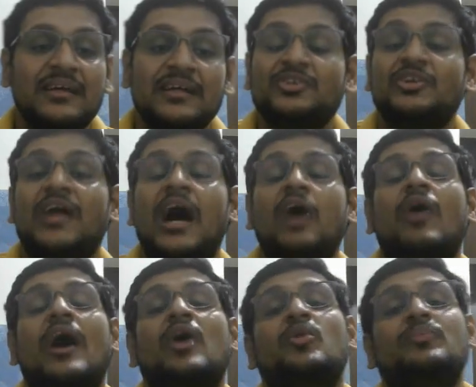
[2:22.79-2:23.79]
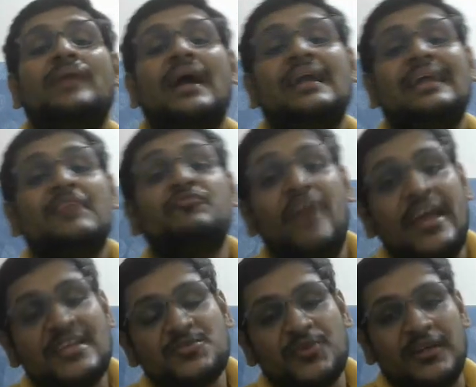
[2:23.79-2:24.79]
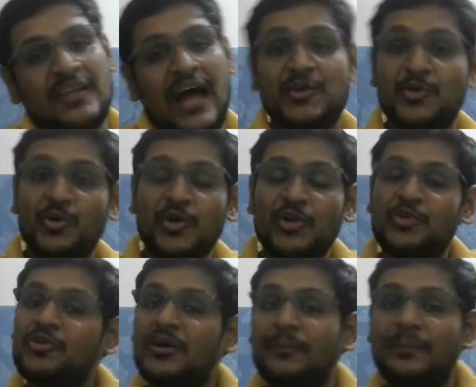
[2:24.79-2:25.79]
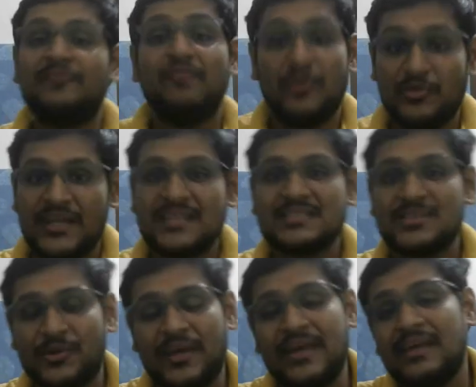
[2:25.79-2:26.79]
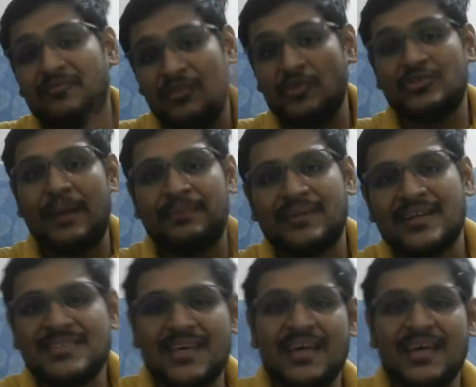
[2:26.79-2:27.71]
So now I hope that in phase 1, I told you to complete few things, okay, few chapters.